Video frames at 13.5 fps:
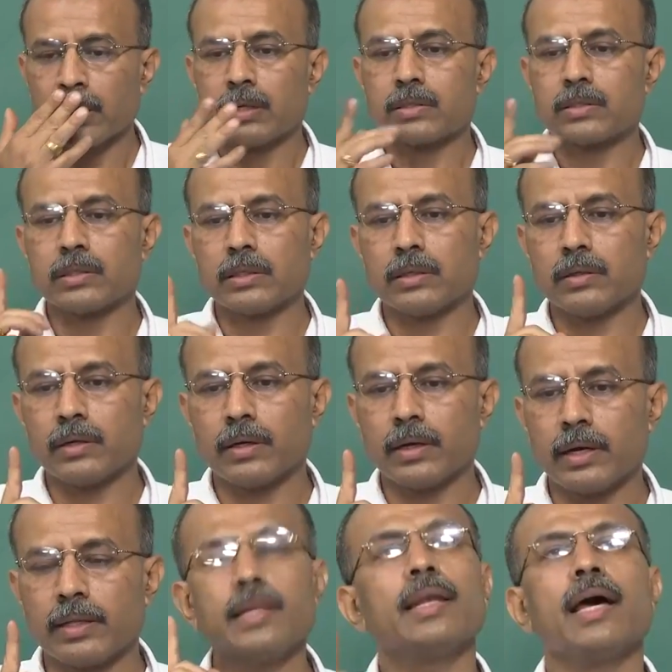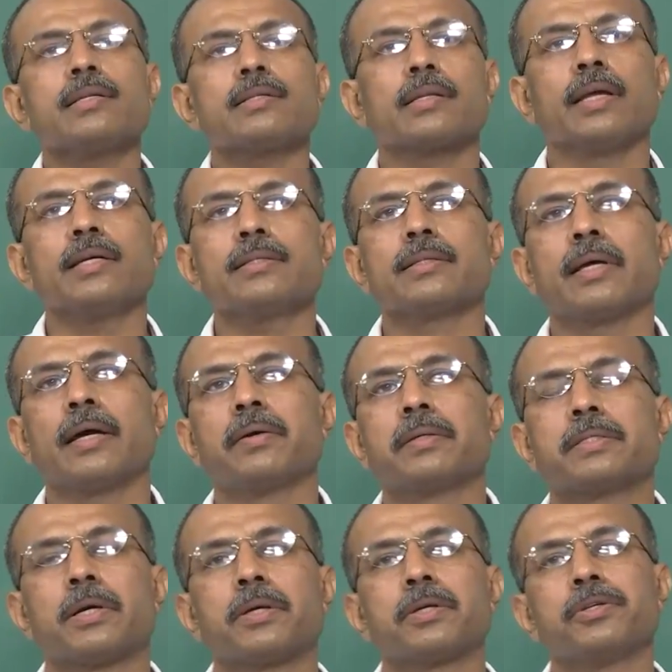So, in the last class, I was
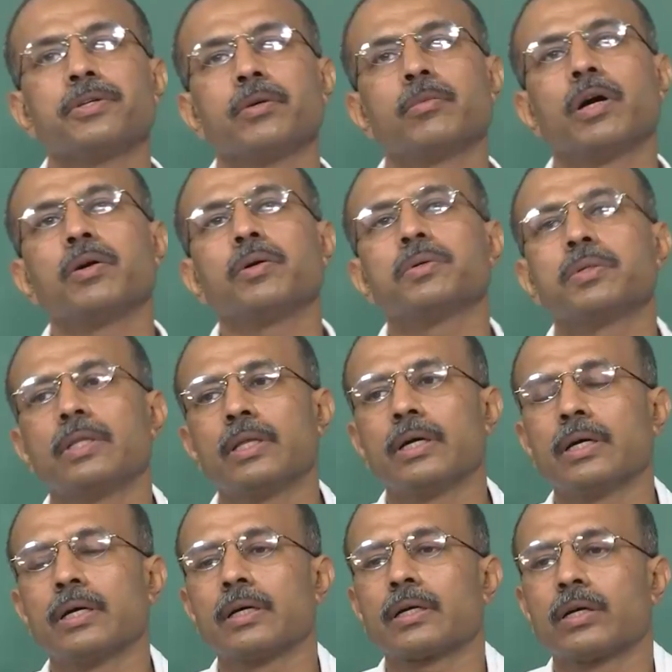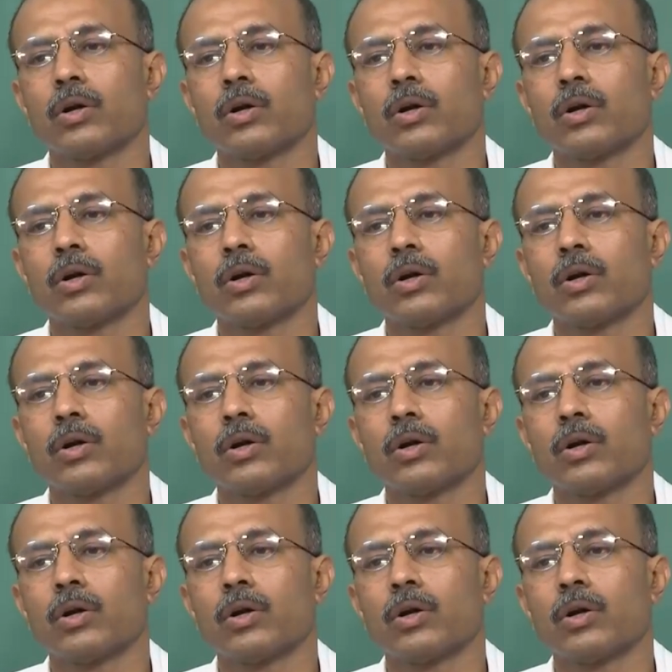talking to you about the